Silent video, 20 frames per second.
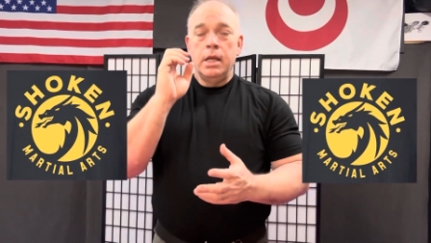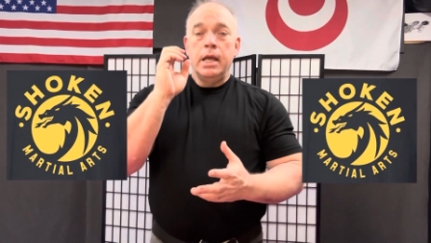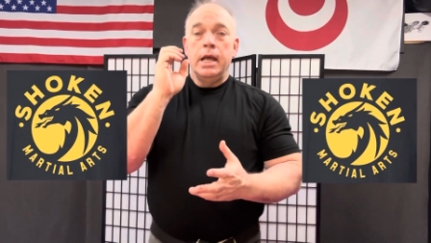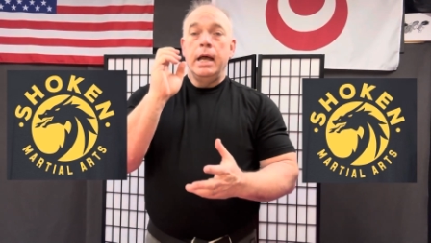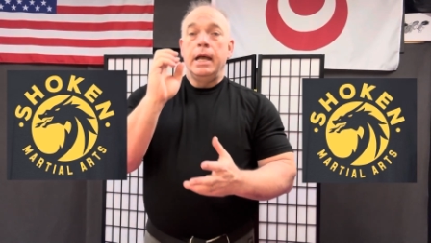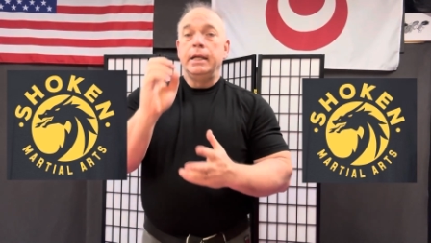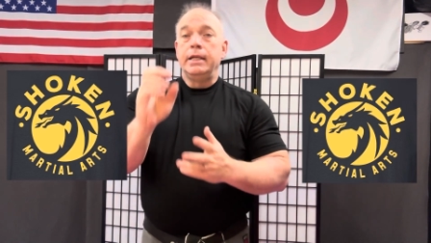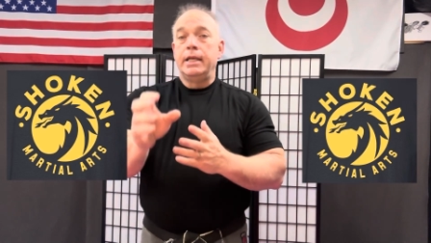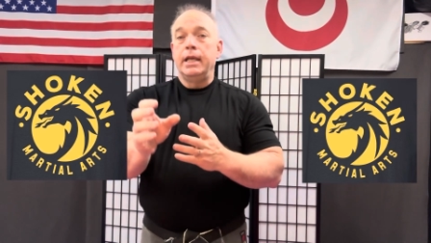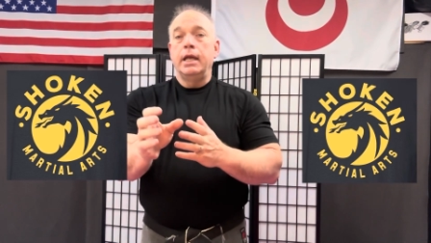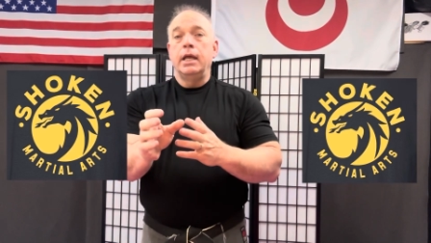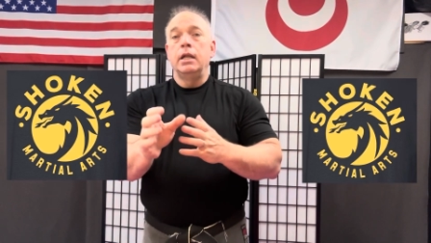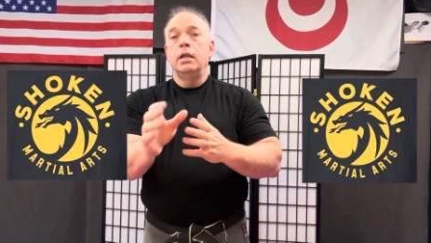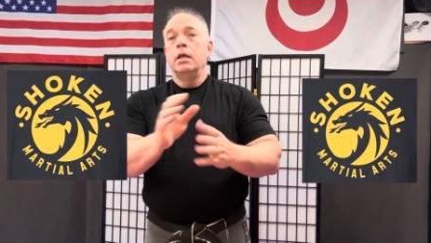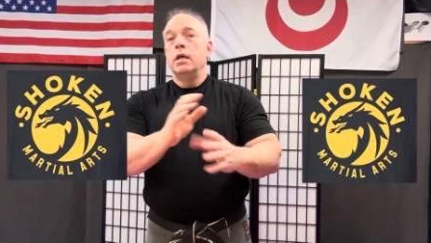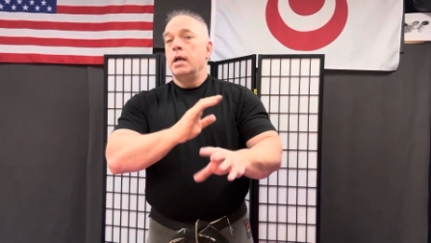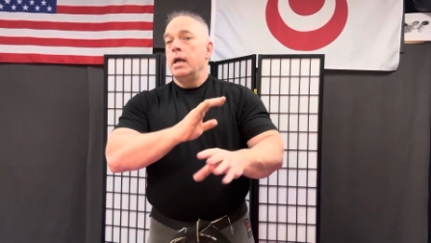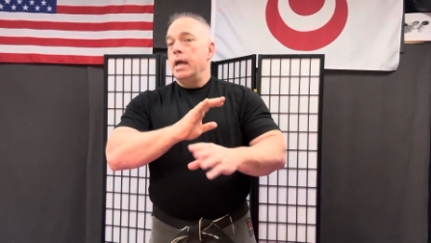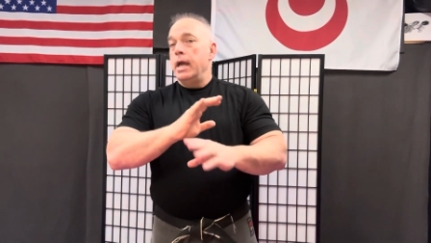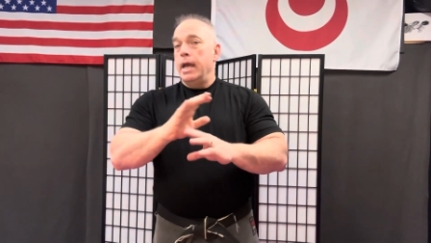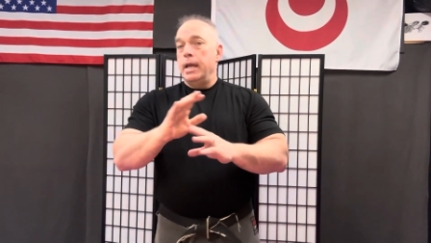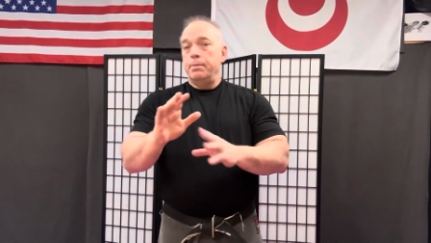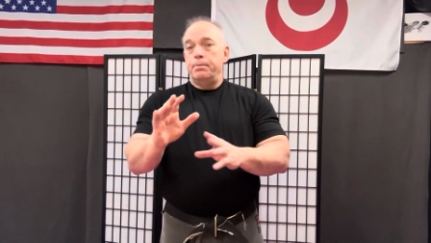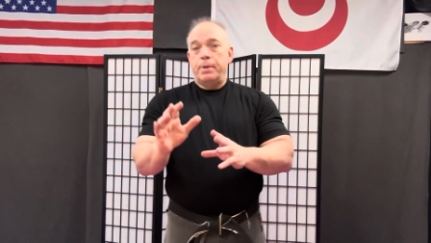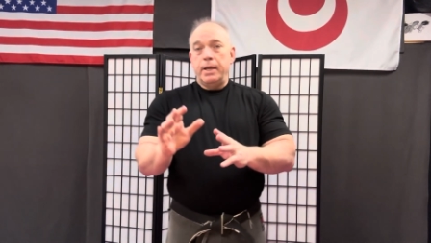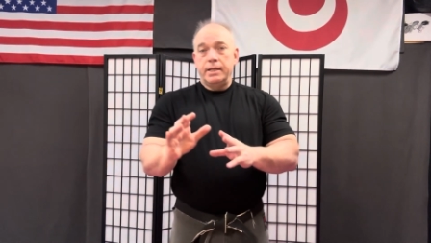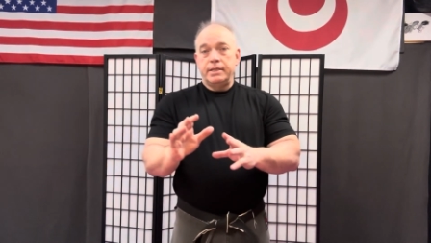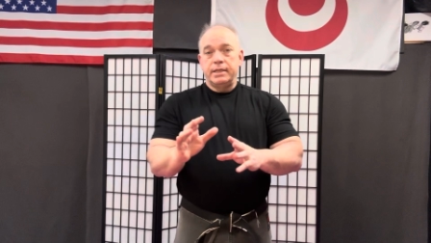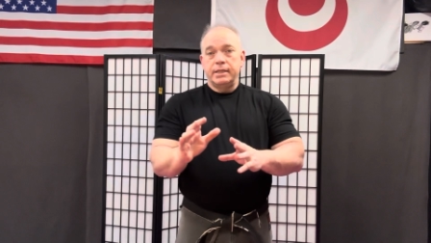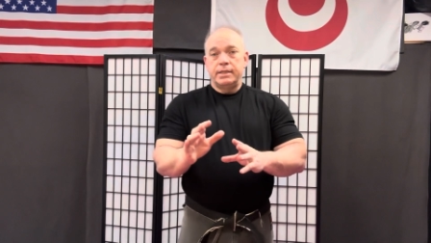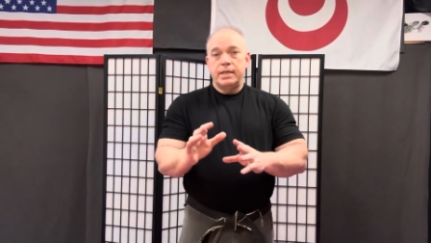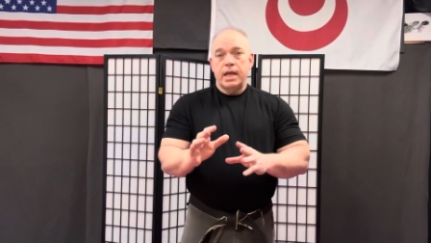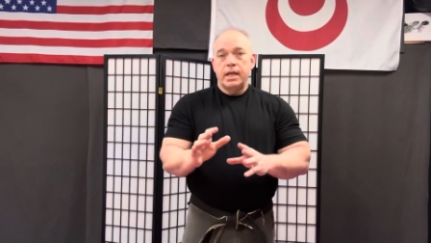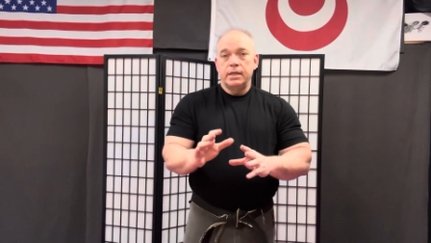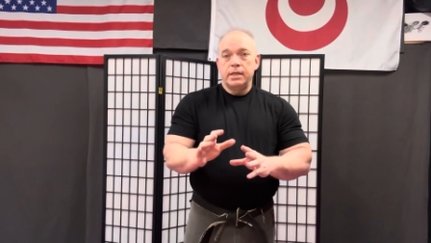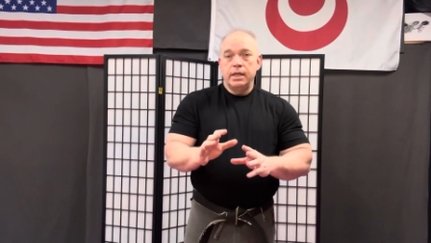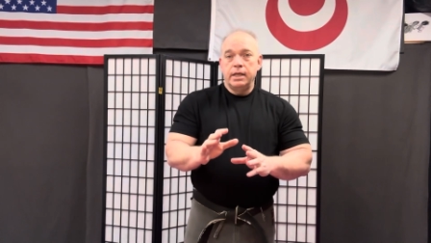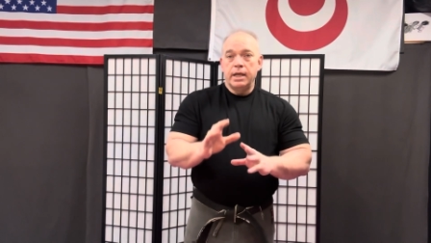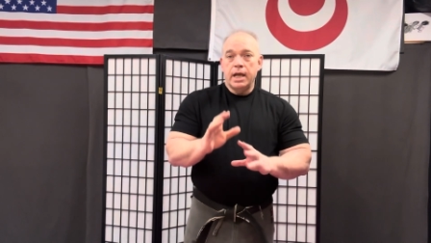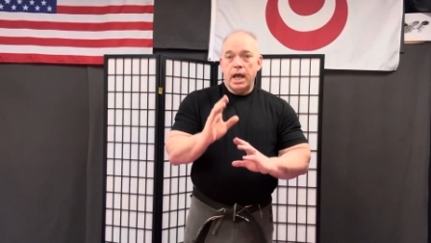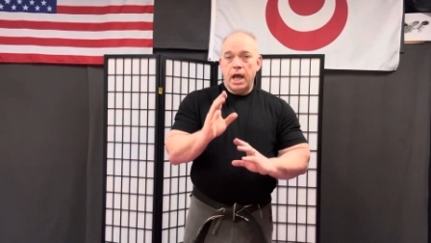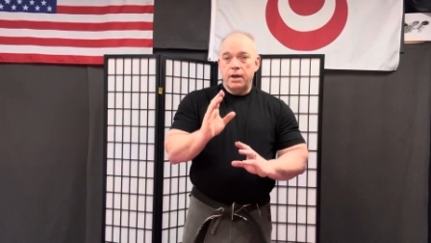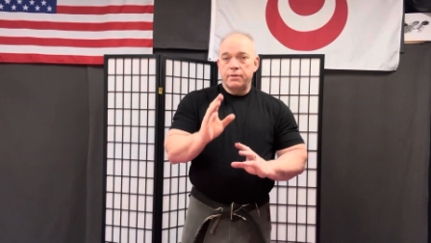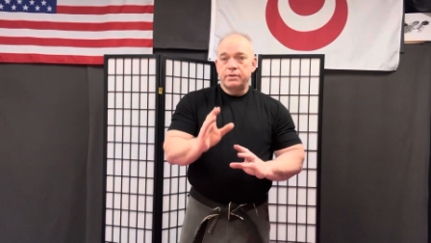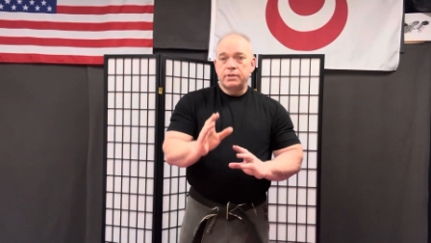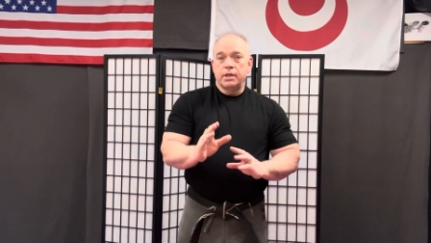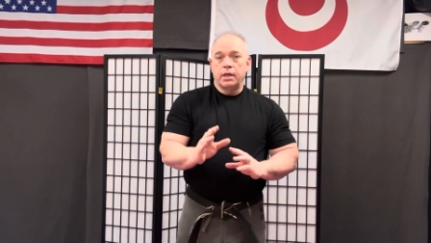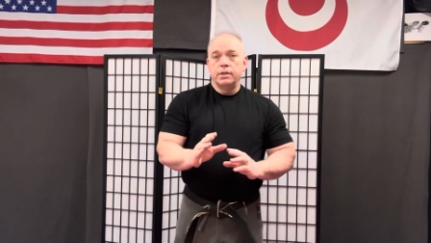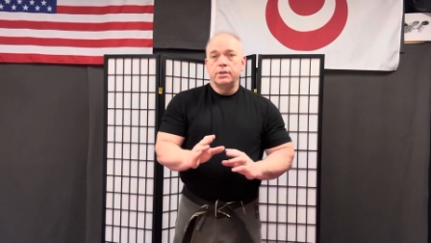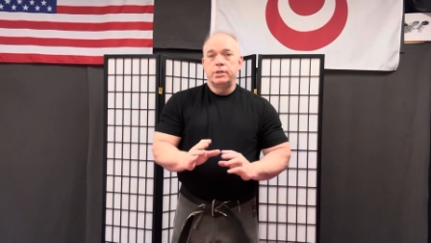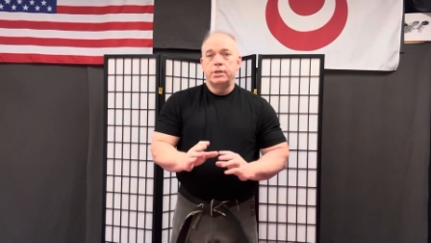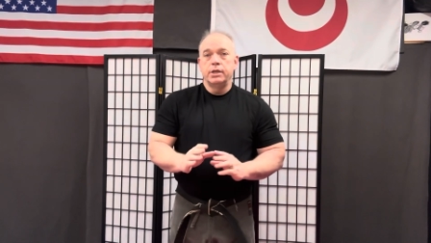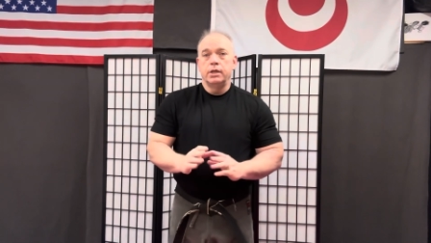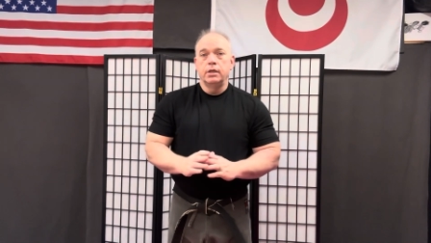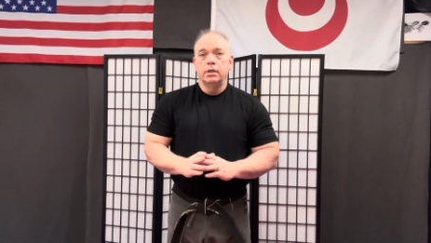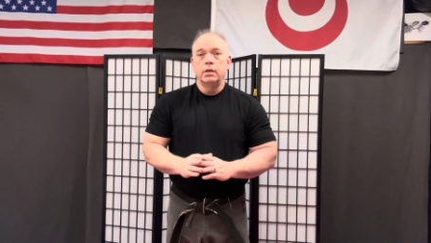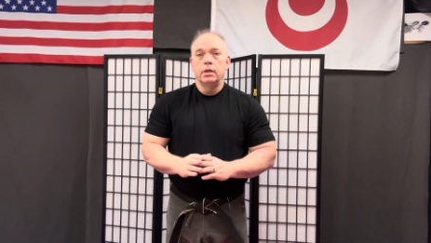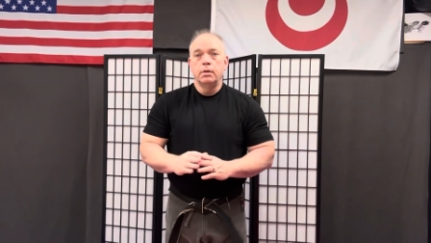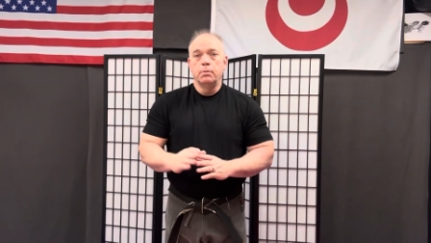again, a basic technique out of Sanchin.